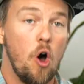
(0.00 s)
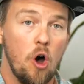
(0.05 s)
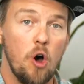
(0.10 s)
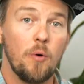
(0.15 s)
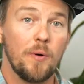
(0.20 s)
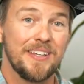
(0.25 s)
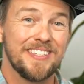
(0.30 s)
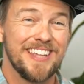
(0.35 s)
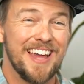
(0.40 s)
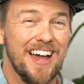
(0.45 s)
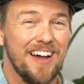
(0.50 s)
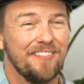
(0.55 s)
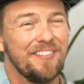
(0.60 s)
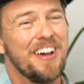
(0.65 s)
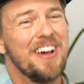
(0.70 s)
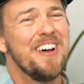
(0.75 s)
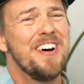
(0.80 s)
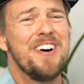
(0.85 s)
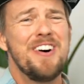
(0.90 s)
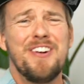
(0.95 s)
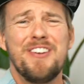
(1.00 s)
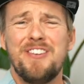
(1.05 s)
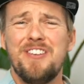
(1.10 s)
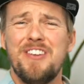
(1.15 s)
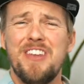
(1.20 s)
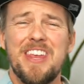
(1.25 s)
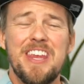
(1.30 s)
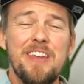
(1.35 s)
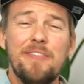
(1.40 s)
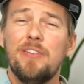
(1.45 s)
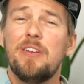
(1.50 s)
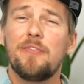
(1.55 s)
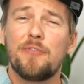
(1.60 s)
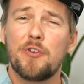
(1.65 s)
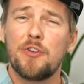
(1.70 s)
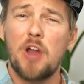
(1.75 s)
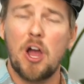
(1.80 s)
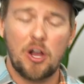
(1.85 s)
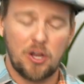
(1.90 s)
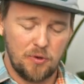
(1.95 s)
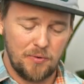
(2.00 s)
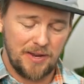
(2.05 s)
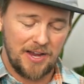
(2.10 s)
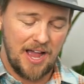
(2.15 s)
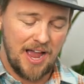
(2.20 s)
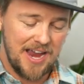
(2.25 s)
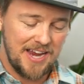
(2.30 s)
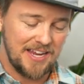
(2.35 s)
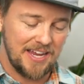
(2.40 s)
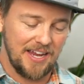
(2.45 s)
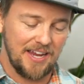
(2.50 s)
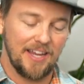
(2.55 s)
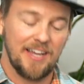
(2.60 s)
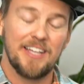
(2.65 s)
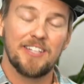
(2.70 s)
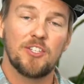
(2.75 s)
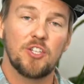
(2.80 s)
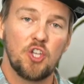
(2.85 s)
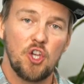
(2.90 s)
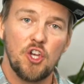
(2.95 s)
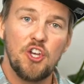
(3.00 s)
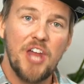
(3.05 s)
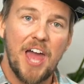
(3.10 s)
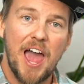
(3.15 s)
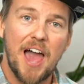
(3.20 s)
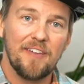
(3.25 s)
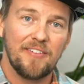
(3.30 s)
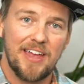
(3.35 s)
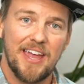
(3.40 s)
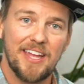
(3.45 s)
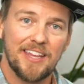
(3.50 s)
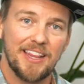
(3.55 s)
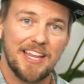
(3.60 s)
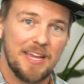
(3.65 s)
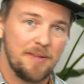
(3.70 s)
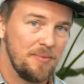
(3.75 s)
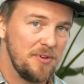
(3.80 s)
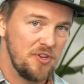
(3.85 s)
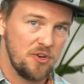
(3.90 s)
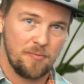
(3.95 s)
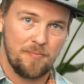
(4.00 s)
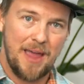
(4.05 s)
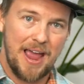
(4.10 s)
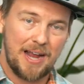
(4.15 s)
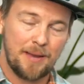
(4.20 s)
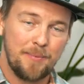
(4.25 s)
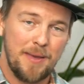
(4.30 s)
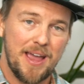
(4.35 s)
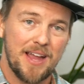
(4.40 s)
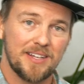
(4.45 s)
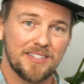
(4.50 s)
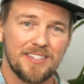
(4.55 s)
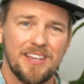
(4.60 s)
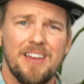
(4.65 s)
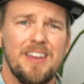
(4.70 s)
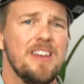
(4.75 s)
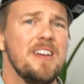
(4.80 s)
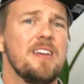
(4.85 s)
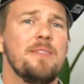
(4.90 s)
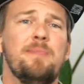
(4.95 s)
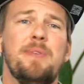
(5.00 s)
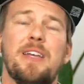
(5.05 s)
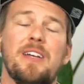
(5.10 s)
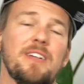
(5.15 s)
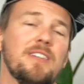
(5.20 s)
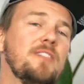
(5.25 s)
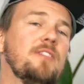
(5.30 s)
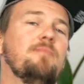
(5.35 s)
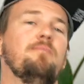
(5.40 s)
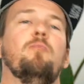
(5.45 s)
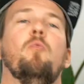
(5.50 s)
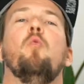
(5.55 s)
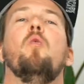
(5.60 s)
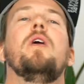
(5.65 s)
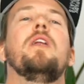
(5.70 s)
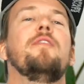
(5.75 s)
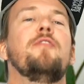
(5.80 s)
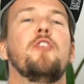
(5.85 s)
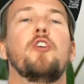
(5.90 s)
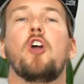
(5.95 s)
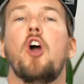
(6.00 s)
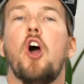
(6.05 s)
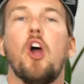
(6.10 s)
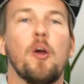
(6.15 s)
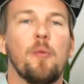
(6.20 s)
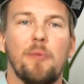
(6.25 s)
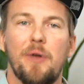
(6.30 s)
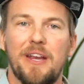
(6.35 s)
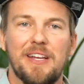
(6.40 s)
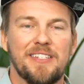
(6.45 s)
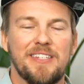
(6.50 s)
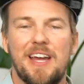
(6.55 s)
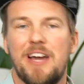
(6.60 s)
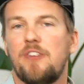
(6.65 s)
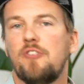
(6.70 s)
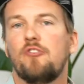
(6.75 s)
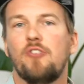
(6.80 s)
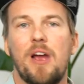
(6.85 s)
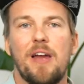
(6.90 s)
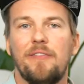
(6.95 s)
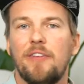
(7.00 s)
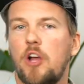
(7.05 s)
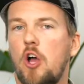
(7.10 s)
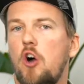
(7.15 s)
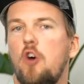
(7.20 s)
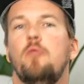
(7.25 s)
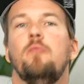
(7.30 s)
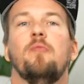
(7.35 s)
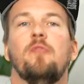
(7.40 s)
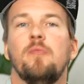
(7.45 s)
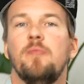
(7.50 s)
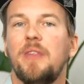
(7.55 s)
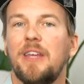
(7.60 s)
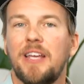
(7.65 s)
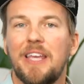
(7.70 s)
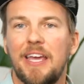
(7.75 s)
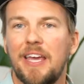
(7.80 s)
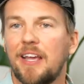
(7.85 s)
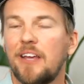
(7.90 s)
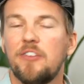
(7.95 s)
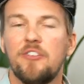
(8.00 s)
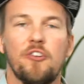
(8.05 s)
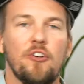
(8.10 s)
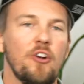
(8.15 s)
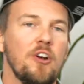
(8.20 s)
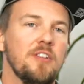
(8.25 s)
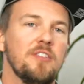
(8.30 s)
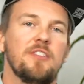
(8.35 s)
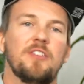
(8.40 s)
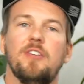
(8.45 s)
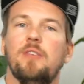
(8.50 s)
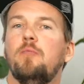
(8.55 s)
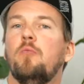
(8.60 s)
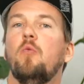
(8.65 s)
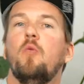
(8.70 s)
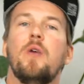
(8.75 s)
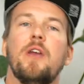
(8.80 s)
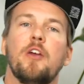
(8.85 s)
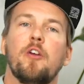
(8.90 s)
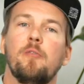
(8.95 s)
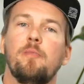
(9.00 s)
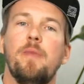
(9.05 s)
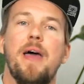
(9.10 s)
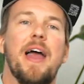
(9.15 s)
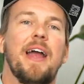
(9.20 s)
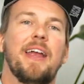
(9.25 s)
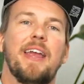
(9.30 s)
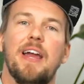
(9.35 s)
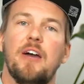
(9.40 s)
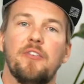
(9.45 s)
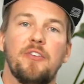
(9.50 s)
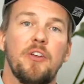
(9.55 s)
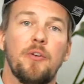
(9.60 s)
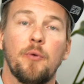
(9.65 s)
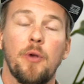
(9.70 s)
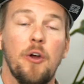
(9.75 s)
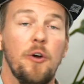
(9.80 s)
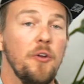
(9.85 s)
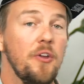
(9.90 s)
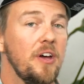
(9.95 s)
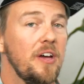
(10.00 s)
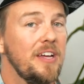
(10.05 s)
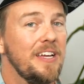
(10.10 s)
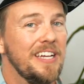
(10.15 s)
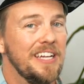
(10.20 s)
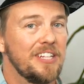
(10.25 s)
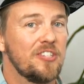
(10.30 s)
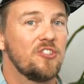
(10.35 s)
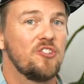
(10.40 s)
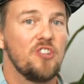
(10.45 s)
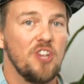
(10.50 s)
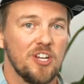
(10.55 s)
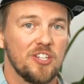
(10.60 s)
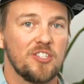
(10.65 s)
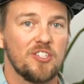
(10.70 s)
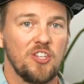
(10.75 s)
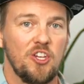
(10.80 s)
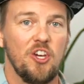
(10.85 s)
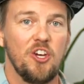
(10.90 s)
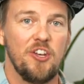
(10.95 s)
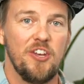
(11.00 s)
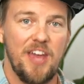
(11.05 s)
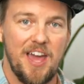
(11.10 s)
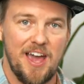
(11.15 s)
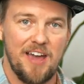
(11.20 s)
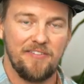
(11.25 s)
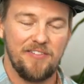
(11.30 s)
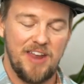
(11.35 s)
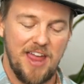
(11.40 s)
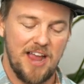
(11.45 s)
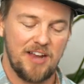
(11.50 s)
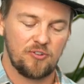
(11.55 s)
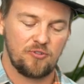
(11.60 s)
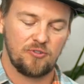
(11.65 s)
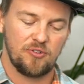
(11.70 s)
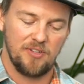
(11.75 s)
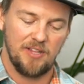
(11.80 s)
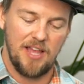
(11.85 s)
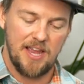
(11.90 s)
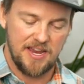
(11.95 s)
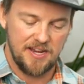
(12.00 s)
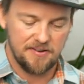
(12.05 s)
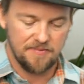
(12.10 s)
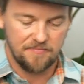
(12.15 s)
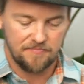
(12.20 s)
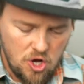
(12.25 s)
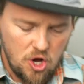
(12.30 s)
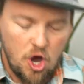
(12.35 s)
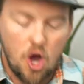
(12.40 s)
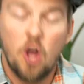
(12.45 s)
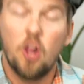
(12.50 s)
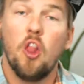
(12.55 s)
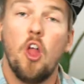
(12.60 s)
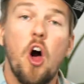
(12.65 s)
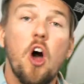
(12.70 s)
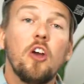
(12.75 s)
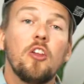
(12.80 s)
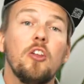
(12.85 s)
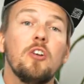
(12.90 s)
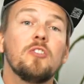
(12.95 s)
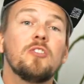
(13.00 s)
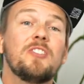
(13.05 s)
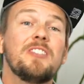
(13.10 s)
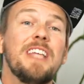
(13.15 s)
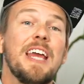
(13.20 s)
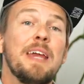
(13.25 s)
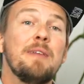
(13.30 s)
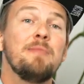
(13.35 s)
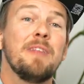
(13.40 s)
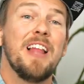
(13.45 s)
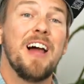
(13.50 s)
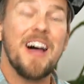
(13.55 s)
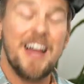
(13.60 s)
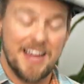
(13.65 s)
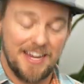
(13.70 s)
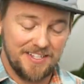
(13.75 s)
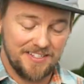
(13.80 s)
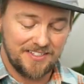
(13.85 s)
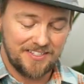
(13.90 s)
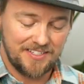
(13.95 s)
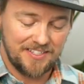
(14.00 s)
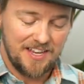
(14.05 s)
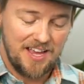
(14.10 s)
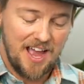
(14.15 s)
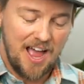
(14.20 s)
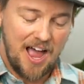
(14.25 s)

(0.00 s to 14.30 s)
always have. Even if you're not going hiking, it's good to have a headlamp in your backpacks, because what if your car breaks down driving home from the gig and you're on some weird back county road? It's just good to have an extra light. Along those same lines,